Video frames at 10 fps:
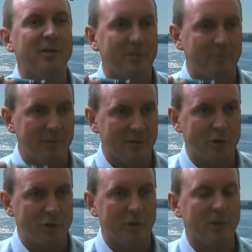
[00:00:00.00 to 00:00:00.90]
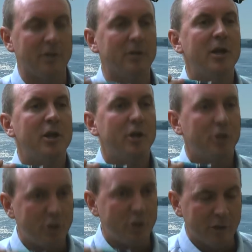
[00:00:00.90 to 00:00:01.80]
to build sugar.
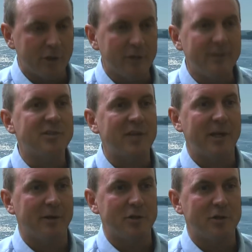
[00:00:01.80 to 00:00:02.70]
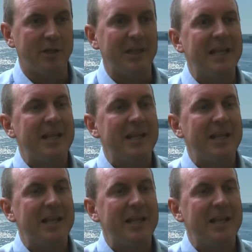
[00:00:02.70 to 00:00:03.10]
Sugar is energy.